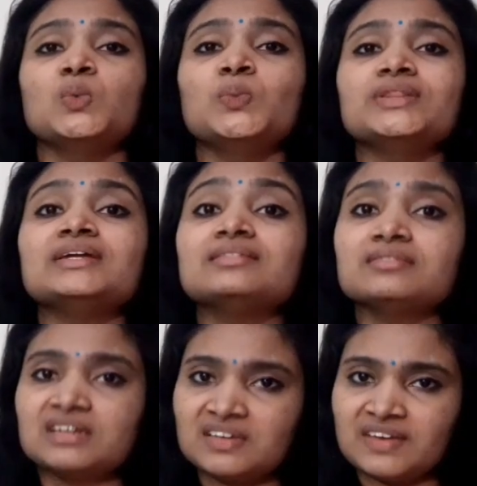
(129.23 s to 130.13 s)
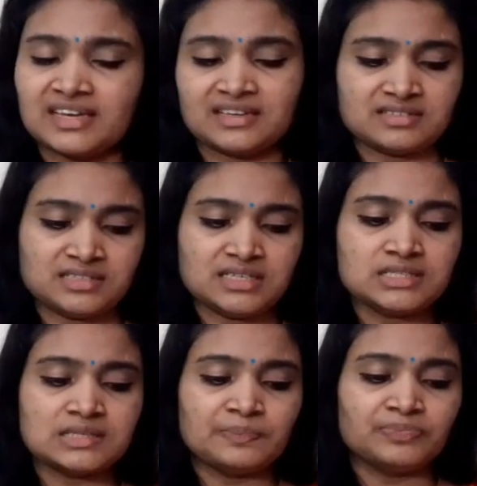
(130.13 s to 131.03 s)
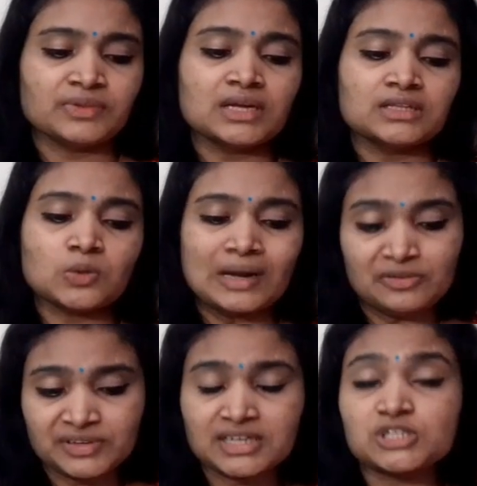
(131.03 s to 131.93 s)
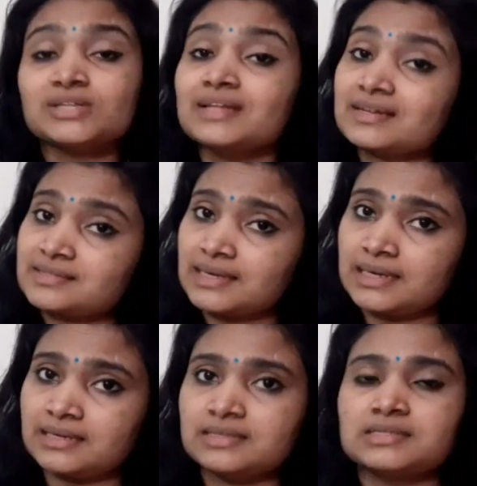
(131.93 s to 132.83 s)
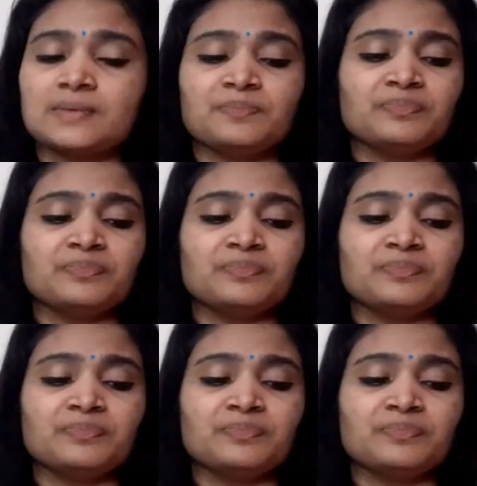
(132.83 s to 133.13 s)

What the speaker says: with three vacancies. The qualification they are saying is